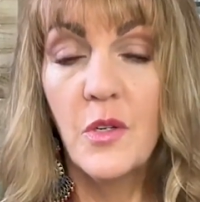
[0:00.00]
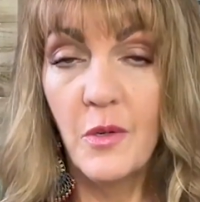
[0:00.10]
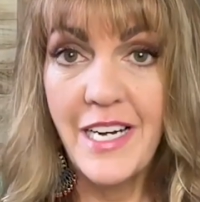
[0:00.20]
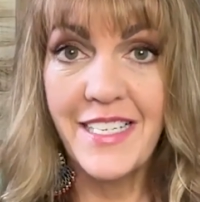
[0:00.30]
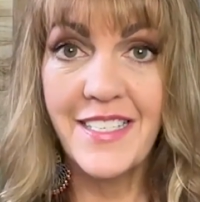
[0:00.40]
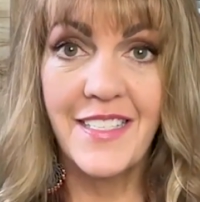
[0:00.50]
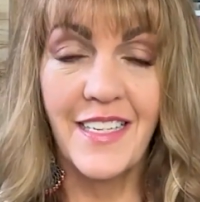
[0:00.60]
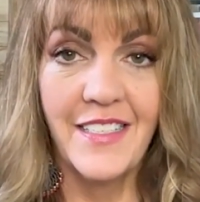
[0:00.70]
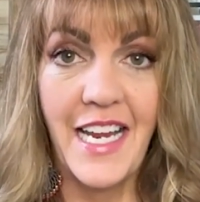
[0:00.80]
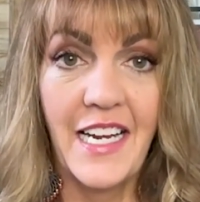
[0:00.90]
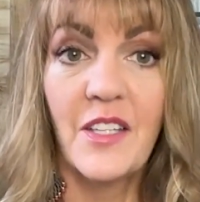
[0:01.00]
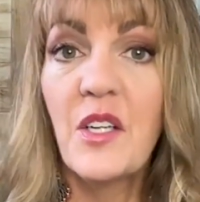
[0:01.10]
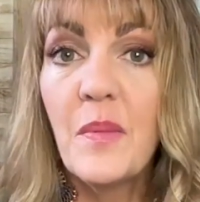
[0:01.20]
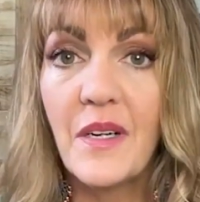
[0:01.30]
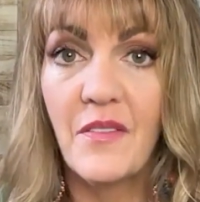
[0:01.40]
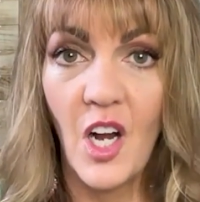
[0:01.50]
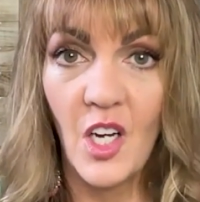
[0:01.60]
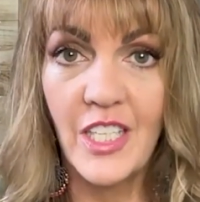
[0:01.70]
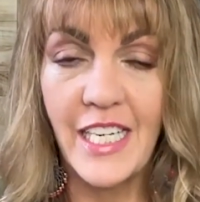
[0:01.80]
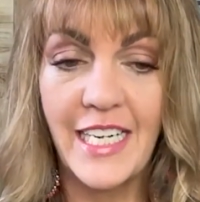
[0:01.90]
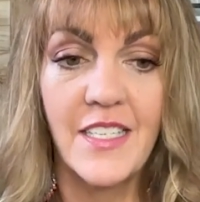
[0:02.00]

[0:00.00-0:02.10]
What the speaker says: Greece and take a little bit of a holiday.